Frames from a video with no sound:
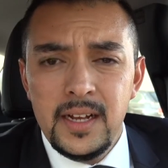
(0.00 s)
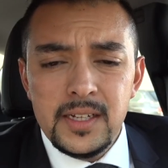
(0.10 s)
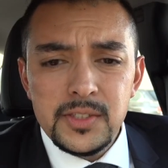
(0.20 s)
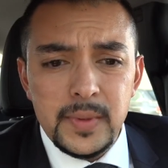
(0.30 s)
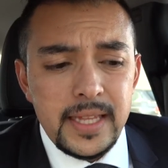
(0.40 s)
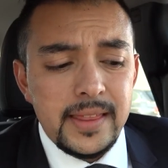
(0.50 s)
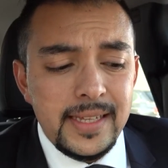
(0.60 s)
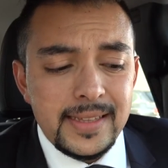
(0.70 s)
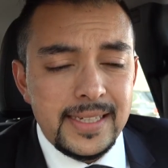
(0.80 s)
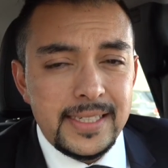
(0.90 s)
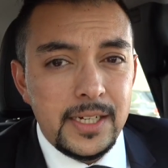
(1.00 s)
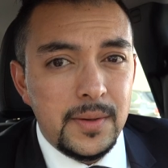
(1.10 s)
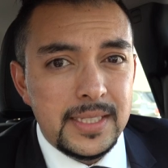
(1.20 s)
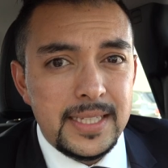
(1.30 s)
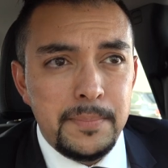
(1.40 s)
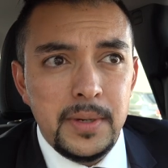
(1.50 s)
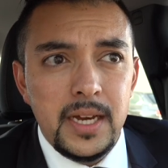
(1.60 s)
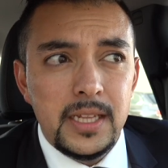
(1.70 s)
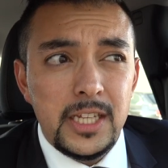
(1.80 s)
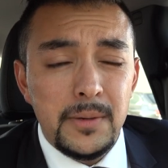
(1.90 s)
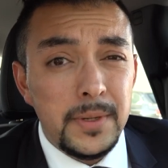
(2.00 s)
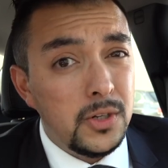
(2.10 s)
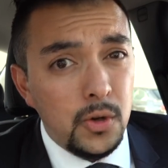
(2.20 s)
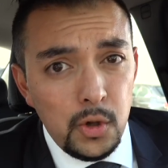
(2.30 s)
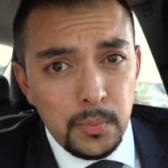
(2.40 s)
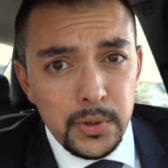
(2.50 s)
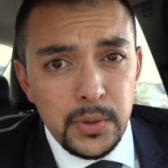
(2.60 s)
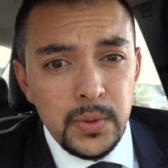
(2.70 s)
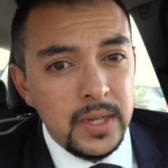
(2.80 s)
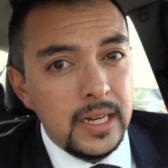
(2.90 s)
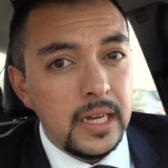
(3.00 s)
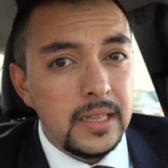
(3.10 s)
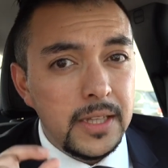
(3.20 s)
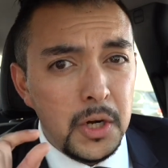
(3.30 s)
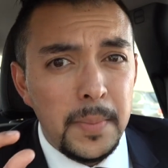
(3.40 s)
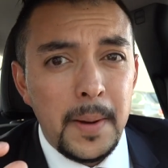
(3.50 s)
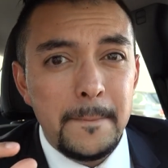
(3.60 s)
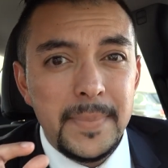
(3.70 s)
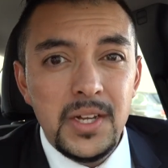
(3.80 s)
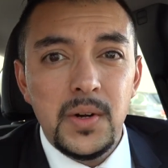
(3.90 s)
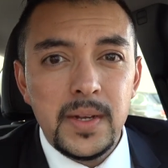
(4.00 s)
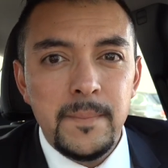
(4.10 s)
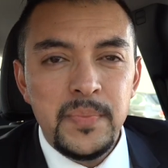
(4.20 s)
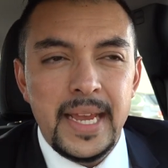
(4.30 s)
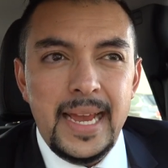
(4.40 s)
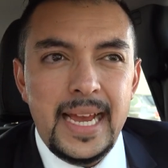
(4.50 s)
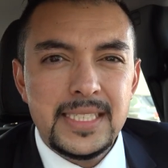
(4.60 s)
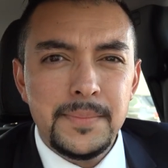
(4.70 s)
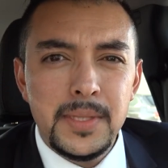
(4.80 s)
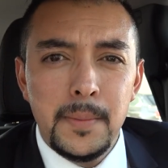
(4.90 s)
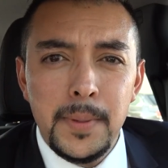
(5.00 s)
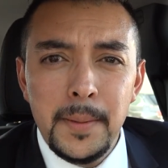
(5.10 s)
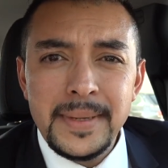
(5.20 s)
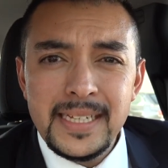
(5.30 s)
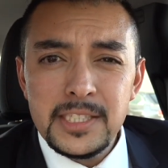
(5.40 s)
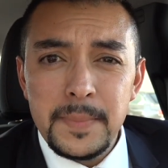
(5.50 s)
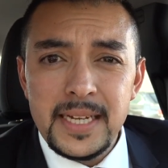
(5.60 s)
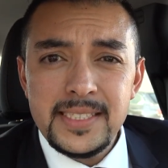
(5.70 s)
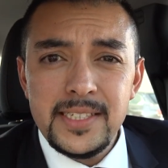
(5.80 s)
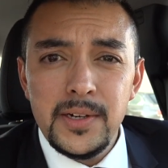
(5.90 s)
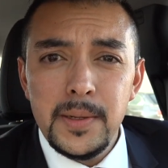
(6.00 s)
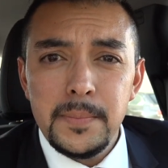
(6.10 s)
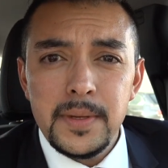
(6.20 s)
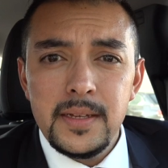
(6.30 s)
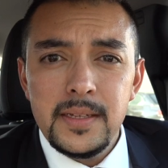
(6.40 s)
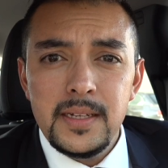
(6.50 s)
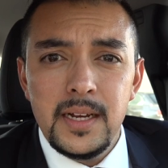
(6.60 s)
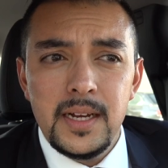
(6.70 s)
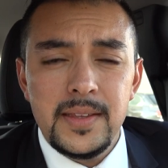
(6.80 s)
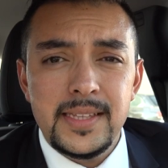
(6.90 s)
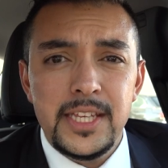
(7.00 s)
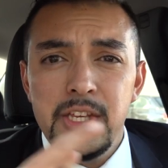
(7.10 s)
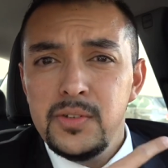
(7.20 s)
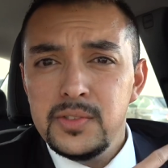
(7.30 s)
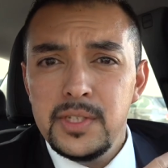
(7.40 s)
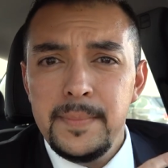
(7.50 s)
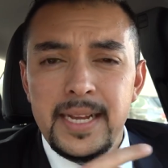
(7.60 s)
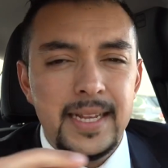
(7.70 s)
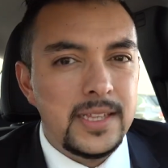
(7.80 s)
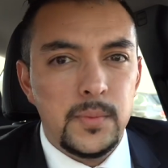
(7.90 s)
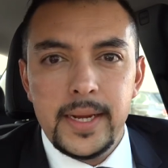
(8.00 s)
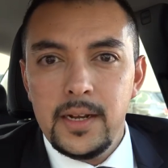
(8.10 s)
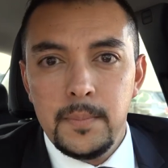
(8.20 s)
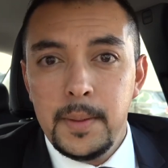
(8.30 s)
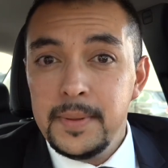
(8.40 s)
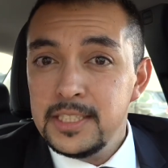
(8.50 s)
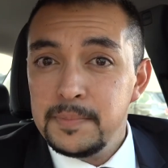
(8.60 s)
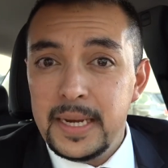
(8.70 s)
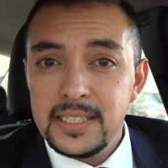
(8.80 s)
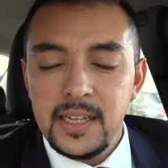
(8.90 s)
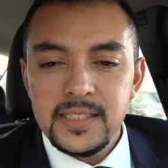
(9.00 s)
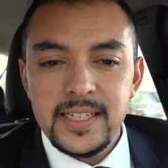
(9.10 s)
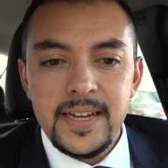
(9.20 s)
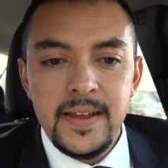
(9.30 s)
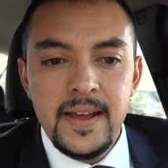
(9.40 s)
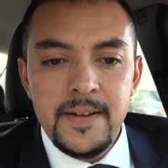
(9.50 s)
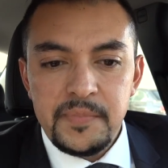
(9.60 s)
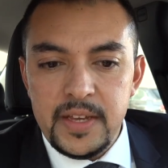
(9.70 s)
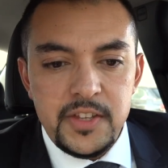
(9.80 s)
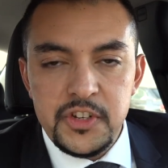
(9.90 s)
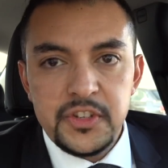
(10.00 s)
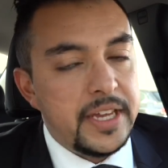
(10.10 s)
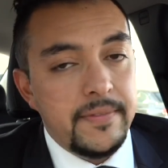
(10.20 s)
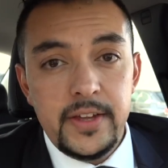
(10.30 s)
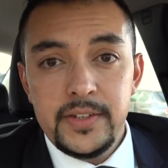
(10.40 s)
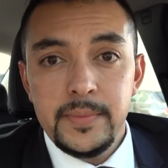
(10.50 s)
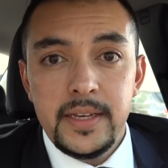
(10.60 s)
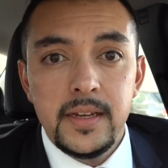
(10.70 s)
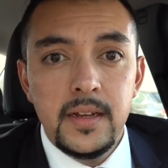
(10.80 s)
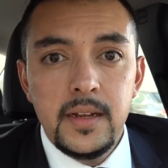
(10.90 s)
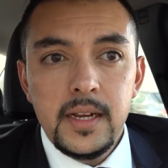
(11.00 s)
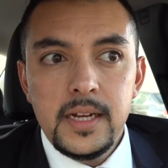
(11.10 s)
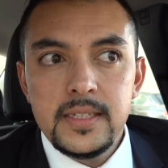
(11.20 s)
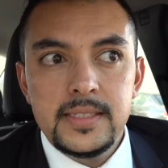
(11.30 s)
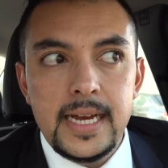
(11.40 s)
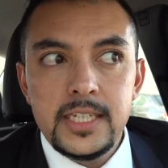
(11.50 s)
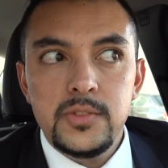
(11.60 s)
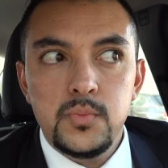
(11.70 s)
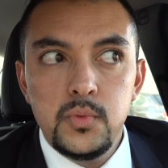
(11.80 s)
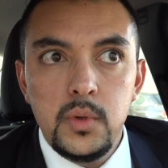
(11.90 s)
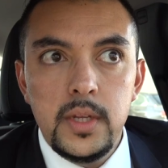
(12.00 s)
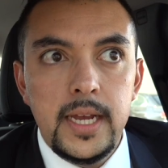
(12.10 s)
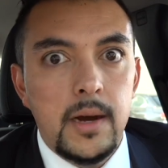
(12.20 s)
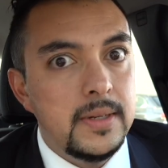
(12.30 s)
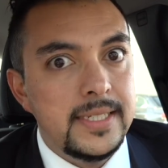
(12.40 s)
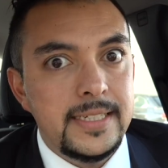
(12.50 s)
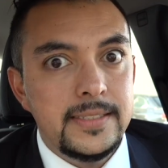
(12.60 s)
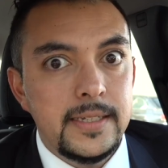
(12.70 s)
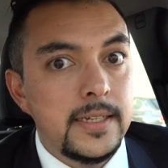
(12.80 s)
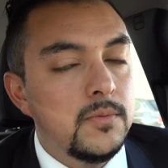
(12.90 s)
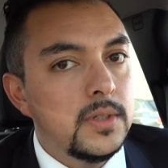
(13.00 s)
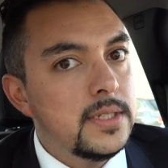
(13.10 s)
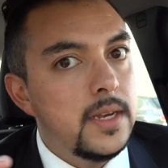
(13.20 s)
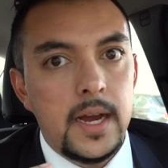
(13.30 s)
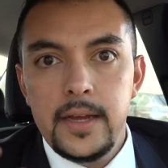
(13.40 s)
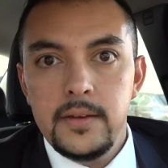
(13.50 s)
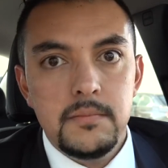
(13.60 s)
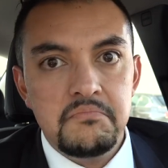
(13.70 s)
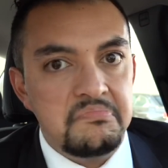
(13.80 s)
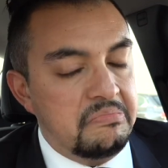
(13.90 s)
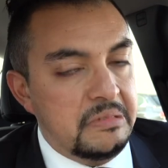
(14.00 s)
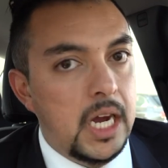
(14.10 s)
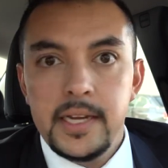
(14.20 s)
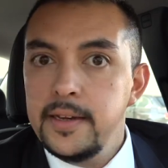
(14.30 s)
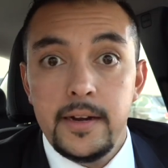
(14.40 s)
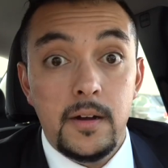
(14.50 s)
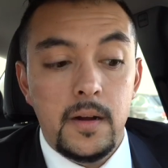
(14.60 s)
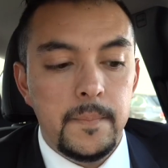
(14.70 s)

So what I think they did was they put a little bit of cold brew, a little bit of milk, and some of the pumpkin spice syrup uh, that they used to make like the regular pumpkin spice latte, and then just gave that to me. Cause that's really how it tasted. It was not, not good at all.